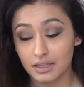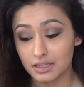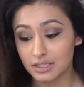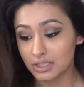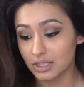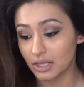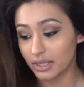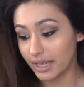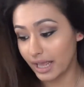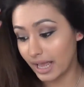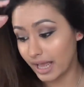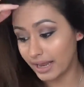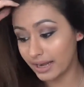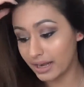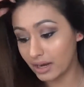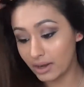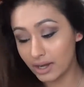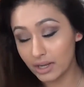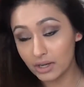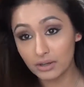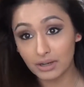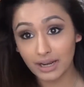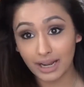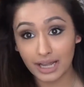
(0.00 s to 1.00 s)
So yeah, I know
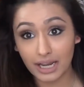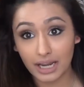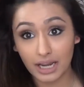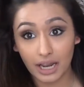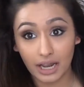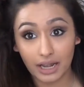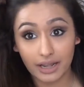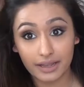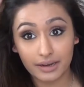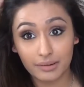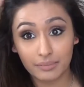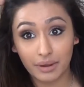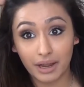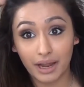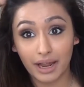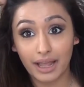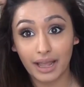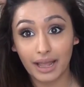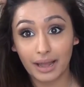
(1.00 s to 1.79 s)
I look like a lion, but I